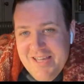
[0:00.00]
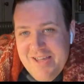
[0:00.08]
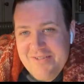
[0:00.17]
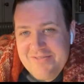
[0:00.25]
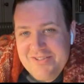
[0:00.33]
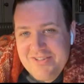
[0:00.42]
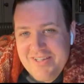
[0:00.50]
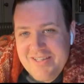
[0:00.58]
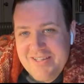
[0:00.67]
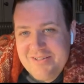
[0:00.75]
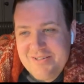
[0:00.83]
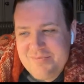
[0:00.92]
left
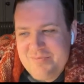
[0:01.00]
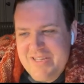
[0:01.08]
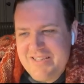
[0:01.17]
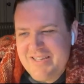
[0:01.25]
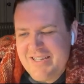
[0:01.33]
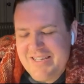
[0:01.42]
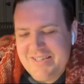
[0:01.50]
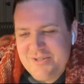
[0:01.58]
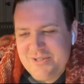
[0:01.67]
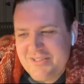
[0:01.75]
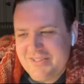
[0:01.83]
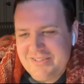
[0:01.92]
like you know midnight
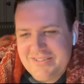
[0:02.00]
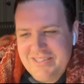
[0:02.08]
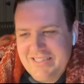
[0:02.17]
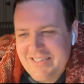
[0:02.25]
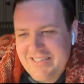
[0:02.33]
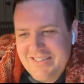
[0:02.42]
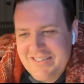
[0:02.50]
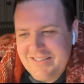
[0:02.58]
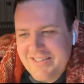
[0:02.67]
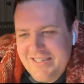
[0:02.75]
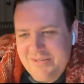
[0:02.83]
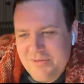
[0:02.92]
on
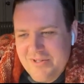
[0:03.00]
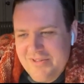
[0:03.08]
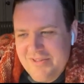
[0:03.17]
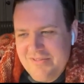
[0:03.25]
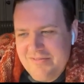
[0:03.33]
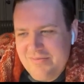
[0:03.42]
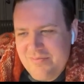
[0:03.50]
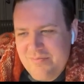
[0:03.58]
like what oh,